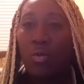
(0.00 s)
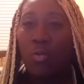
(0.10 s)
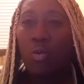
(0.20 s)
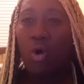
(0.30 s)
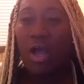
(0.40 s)

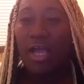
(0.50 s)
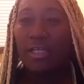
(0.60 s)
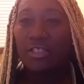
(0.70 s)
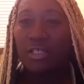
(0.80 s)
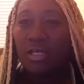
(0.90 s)

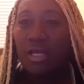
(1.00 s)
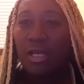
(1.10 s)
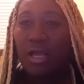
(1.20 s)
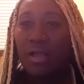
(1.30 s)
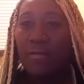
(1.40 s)
what,
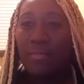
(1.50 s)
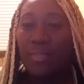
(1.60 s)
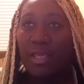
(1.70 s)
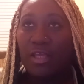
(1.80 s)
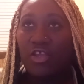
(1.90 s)

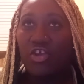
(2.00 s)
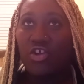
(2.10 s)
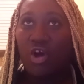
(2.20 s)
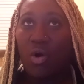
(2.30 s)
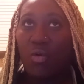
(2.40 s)
you
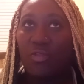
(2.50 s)
know,